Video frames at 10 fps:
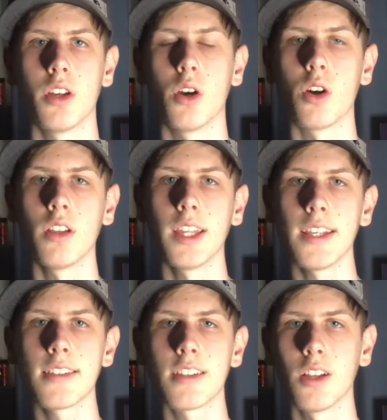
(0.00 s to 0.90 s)
or at
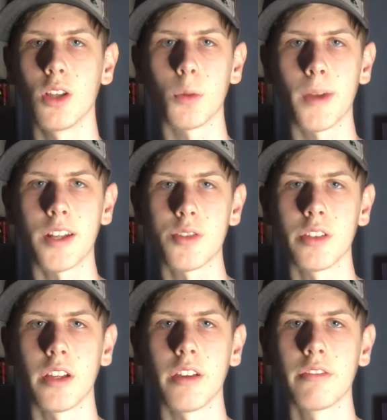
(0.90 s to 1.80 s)
least a long battery
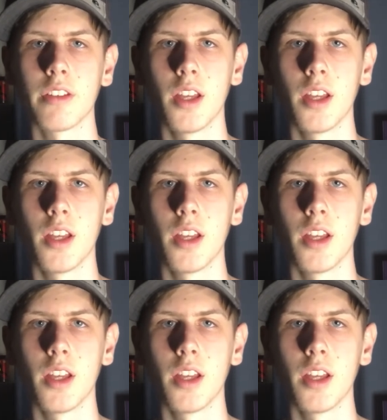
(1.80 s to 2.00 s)
life,